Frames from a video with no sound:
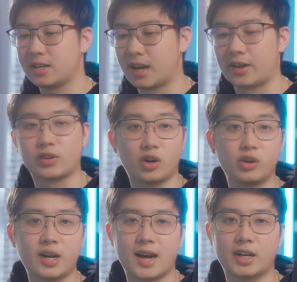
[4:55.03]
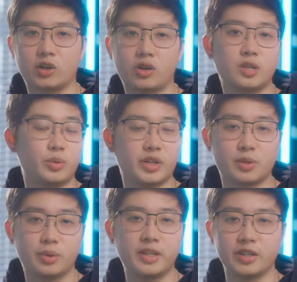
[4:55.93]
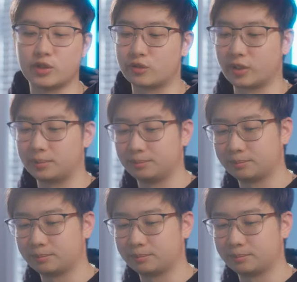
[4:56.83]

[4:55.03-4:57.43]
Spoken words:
and they're all categorized, which is pretty useful.